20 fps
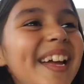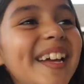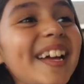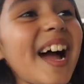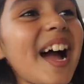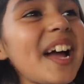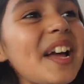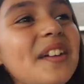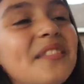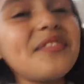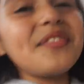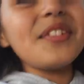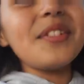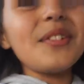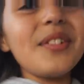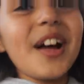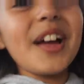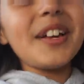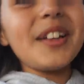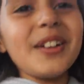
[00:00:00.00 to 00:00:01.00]
Yeah, if you
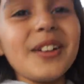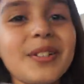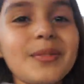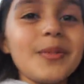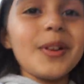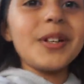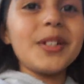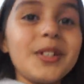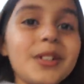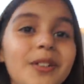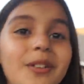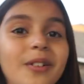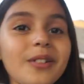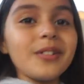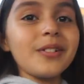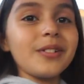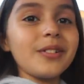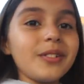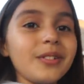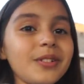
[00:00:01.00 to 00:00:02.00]
like yours, make sure you
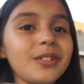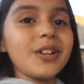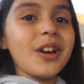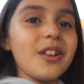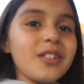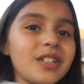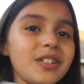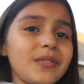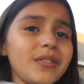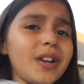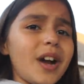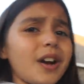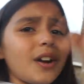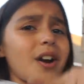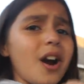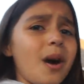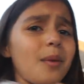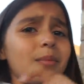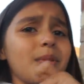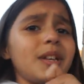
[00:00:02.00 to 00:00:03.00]
go to Luciano T V dot
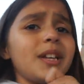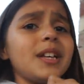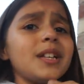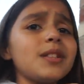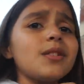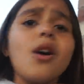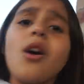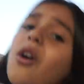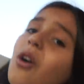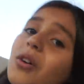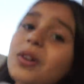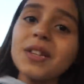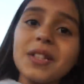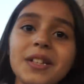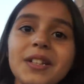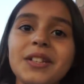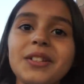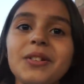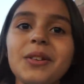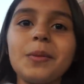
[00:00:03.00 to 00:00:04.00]
com. Link is always
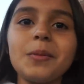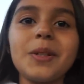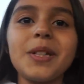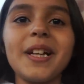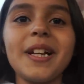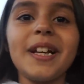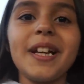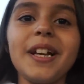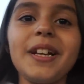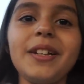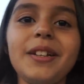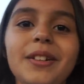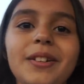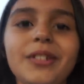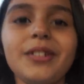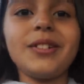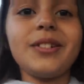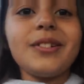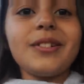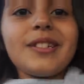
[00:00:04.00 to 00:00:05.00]
in the description and get
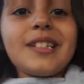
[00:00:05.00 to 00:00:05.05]
yours.